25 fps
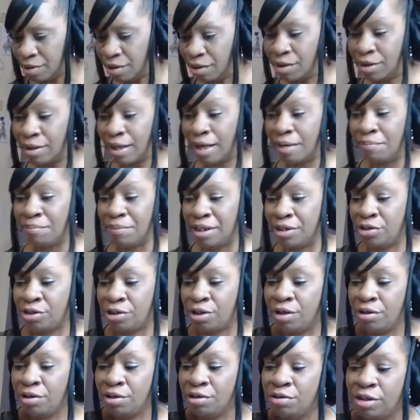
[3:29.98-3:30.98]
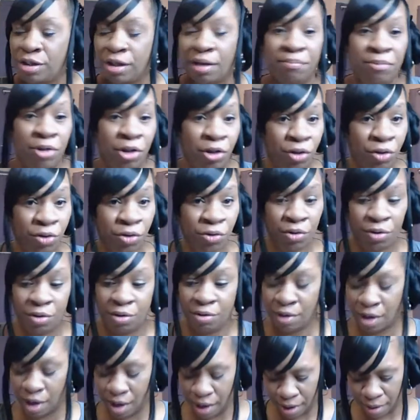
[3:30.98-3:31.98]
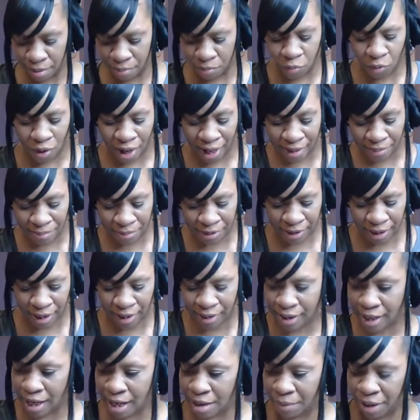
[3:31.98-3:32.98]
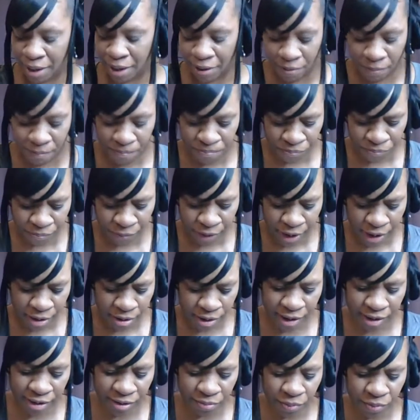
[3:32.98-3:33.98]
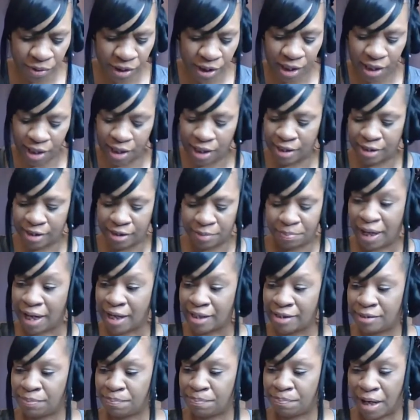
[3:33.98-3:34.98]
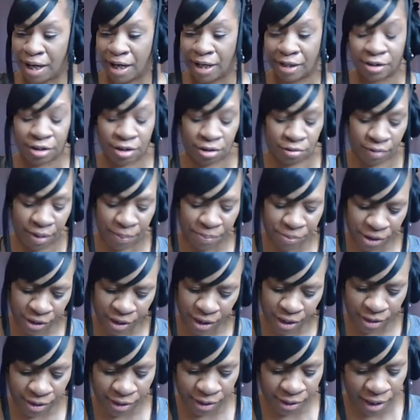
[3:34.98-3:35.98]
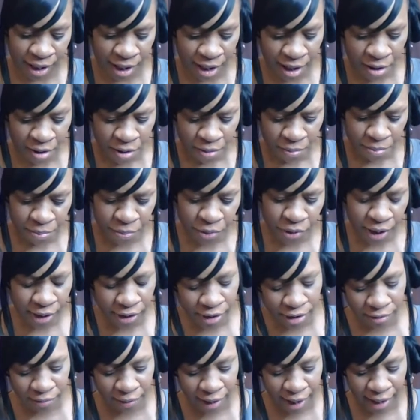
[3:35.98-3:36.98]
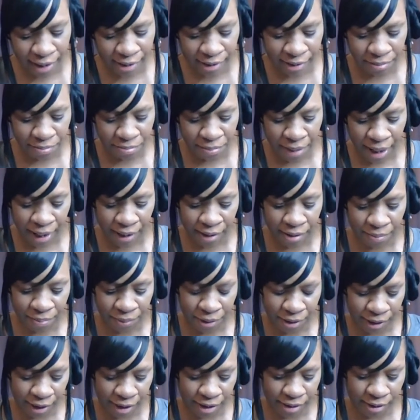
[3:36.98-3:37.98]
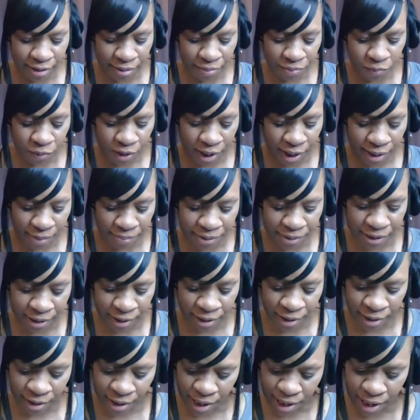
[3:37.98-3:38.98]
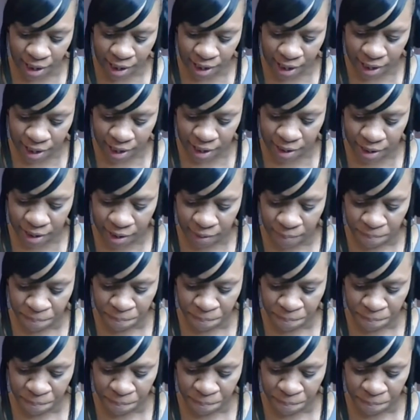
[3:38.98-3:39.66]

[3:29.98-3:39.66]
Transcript: let me show you some new um, wipes that came out. This one is by Spascriptions moisturizing makeup cleansing wipes, and